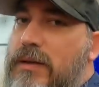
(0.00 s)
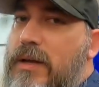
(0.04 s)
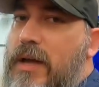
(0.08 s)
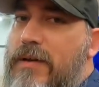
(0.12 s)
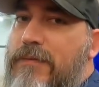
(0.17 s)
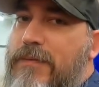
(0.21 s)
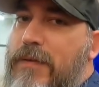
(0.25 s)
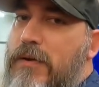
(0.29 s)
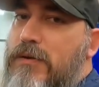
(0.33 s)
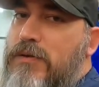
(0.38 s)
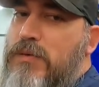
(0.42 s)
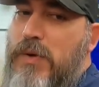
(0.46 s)
Hey
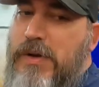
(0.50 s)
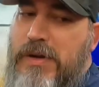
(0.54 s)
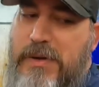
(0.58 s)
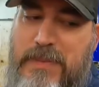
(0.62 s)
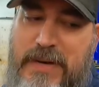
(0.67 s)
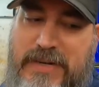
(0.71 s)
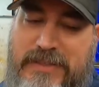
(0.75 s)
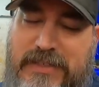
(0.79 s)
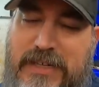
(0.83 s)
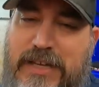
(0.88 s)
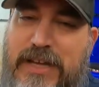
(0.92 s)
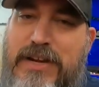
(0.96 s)
folks, welcome
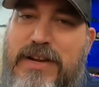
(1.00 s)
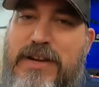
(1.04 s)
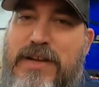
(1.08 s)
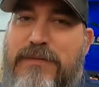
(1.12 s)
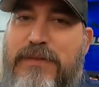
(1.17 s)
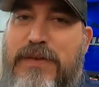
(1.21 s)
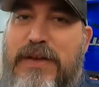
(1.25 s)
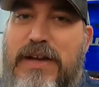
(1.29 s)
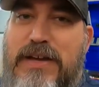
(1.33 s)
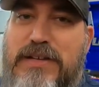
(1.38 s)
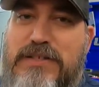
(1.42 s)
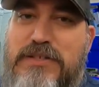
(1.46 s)
back to Good
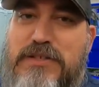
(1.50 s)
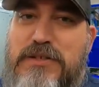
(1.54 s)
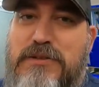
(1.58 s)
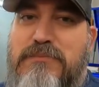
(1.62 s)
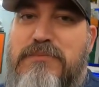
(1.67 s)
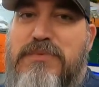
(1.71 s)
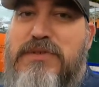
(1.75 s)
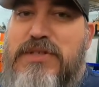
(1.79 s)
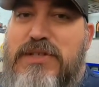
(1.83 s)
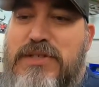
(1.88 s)
Enough Customs.